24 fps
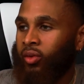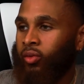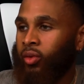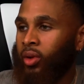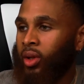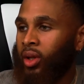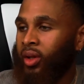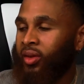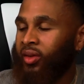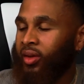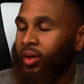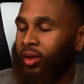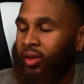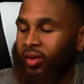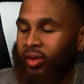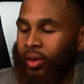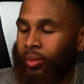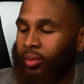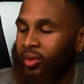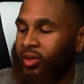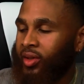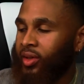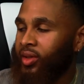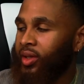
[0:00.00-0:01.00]
If we listen to
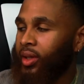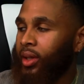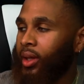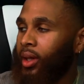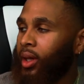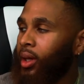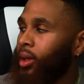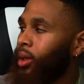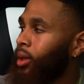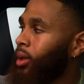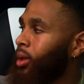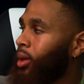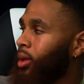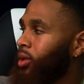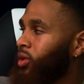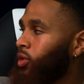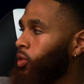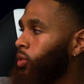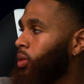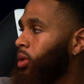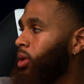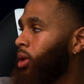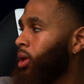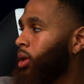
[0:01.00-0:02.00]
something just saying kill a nigga,
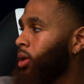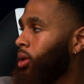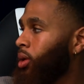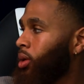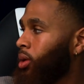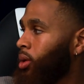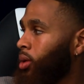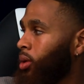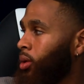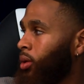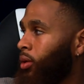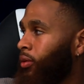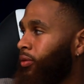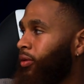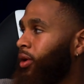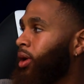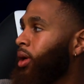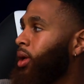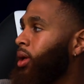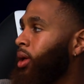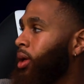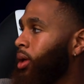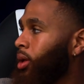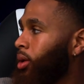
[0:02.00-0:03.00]
shoot a nigga,
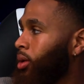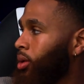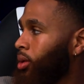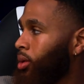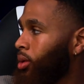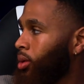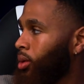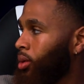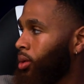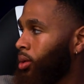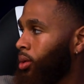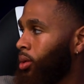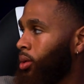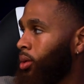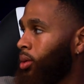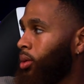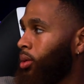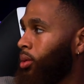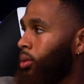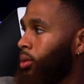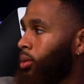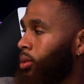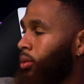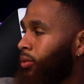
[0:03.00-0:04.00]
fuck a nigga,
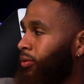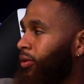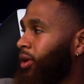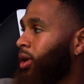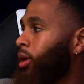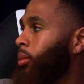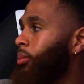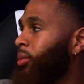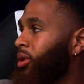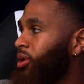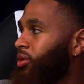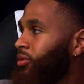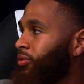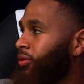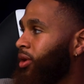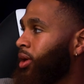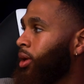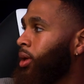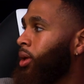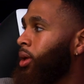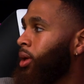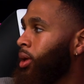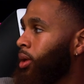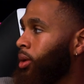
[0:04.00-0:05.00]
fuck a bitch,
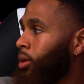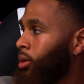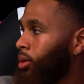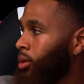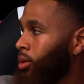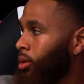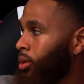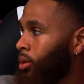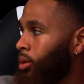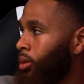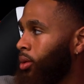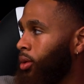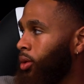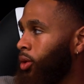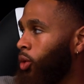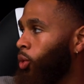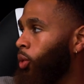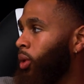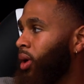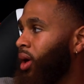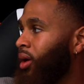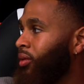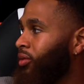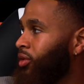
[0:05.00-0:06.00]
fuck a nigga, do
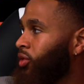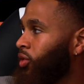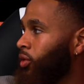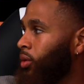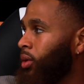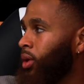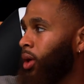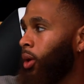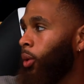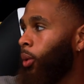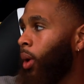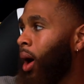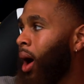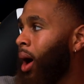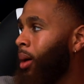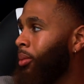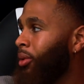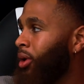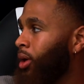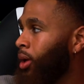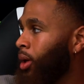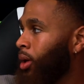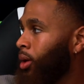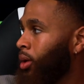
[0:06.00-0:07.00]
whatever to a nigga,
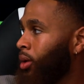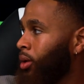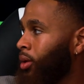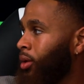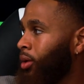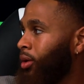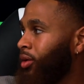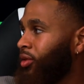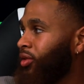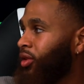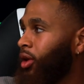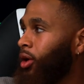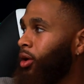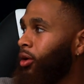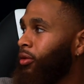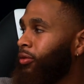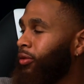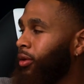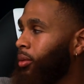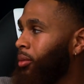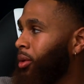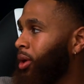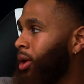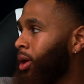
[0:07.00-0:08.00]
rob a nigga, steal
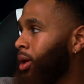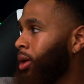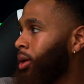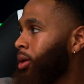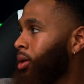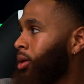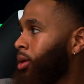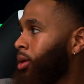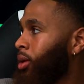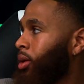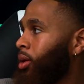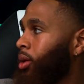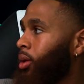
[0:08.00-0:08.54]
from a nigga.